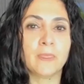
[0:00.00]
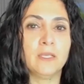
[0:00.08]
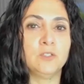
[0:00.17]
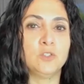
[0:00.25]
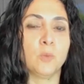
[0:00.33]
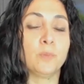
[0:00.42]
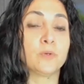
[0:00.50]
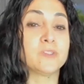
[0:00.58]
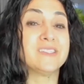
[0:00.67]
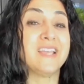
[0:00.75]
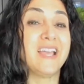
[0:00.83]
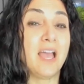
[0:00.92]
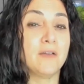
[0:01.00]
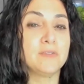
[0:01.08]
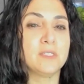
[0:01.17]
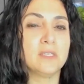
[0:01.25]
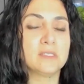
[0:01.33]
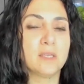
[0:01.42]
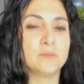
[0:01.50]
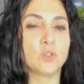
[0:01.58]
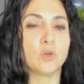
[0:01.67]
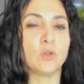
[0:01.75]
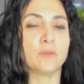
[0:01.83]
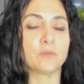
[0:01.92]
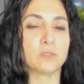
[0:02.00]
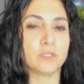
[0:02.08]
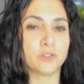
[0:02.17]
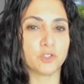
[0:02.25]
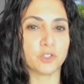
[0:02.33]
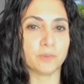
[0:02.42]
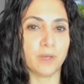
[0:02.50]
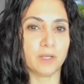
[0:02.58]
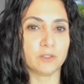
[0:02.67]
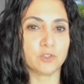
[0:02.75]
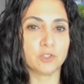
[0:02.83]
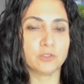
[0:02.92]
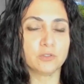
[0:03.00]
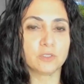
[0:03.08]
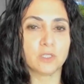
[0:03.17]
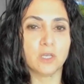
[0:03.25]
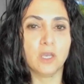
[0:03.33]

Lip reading: You don't per se have CSMs, you call them relationship managers.